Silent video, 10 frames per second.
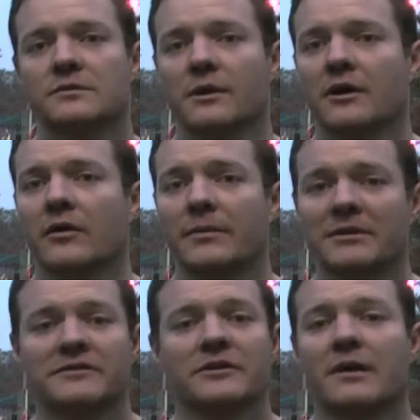tomorrow, I'm
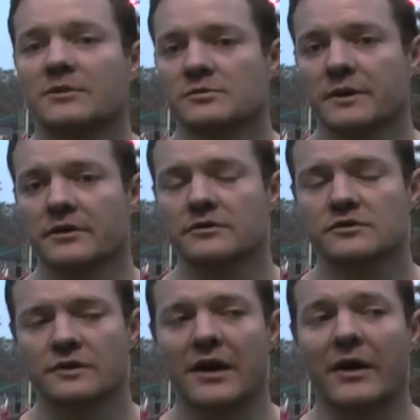gonna feel that much better.
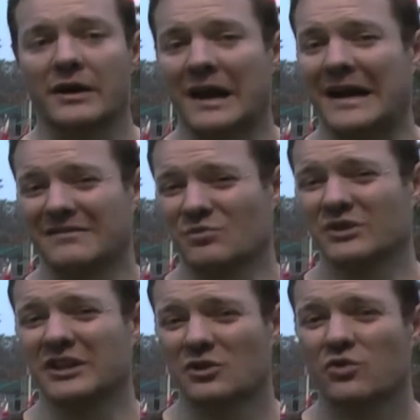So now I, I
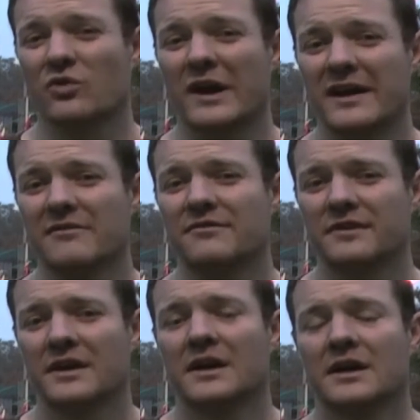really crave
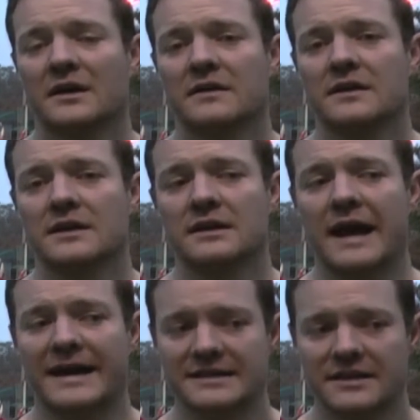the
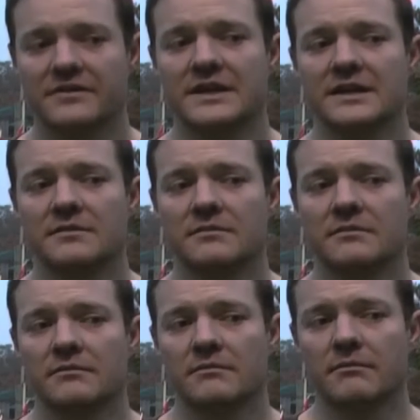activity.
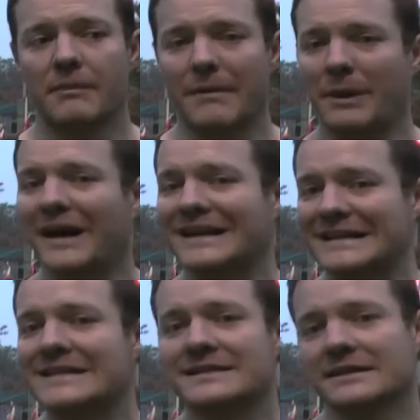My body
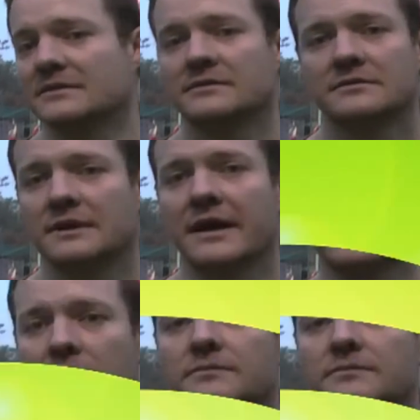needs it now.